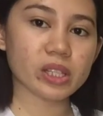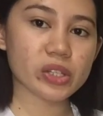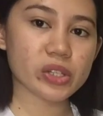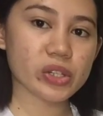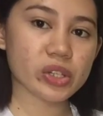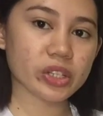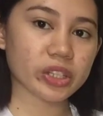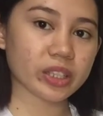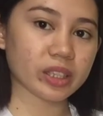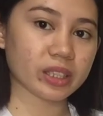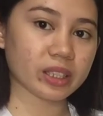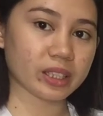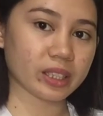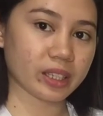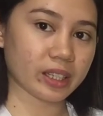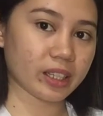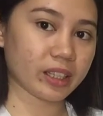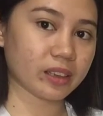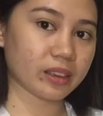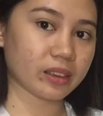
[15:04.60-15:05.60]
insert
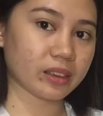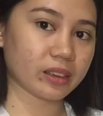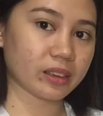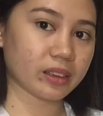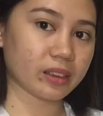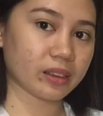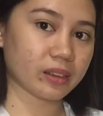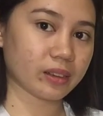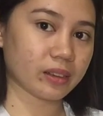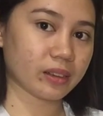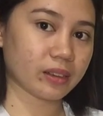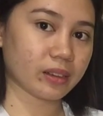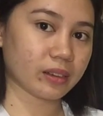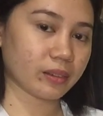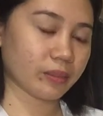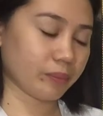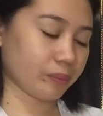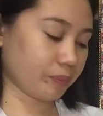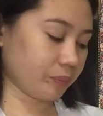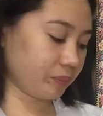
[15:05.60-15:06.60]
it
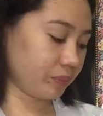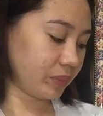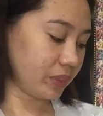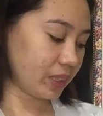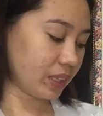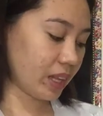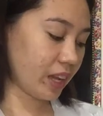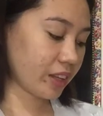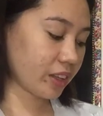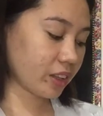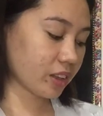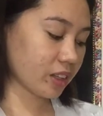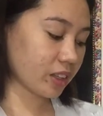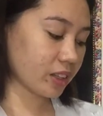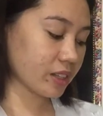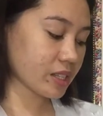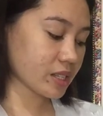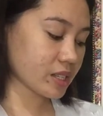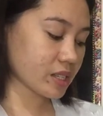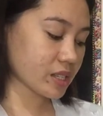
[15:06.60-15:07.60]
like
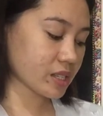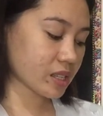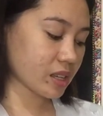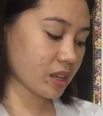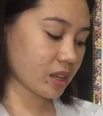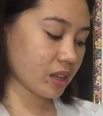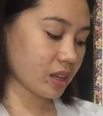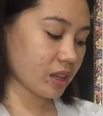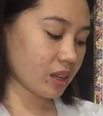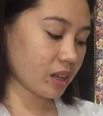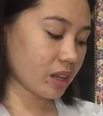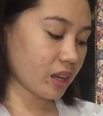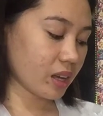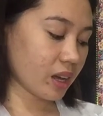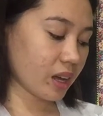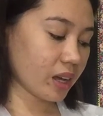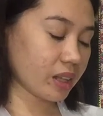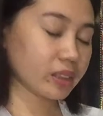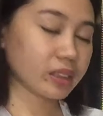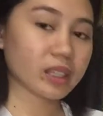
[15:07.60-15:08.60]
this
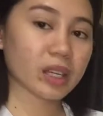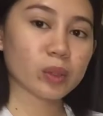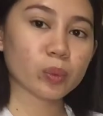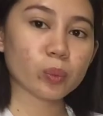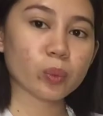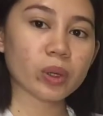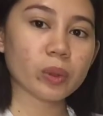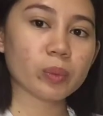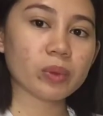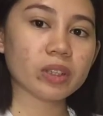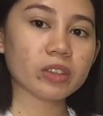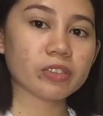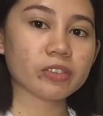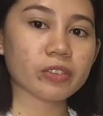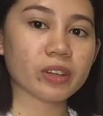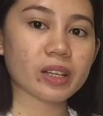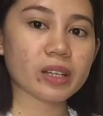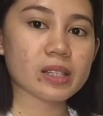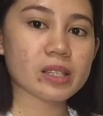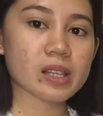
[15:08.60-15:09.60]
and then we will
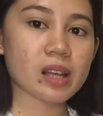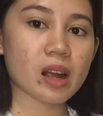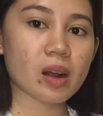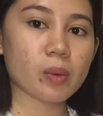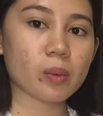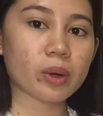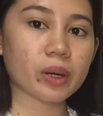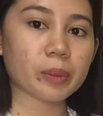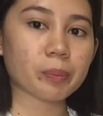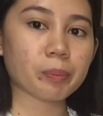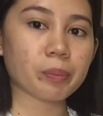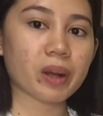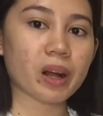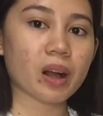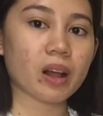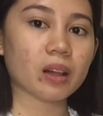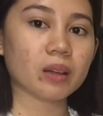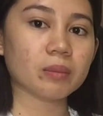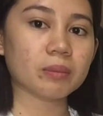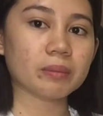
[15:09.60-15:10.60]
face our
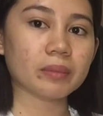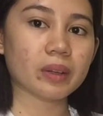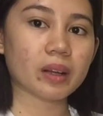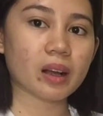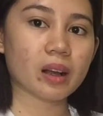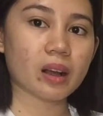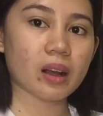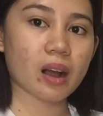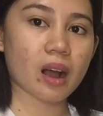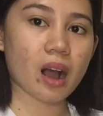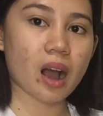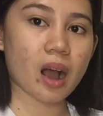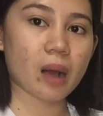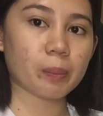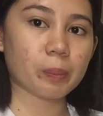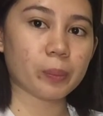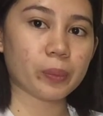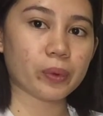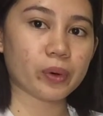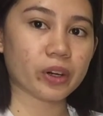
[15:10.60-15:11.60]
palm
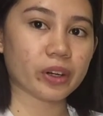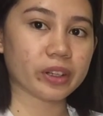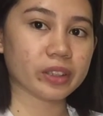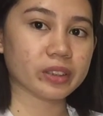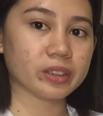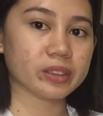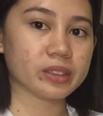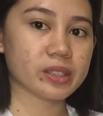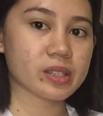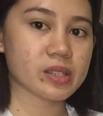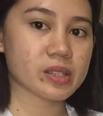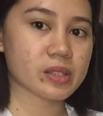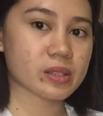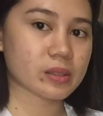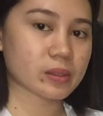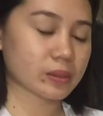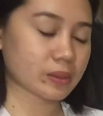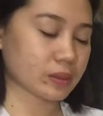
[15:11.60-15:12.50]
upwards.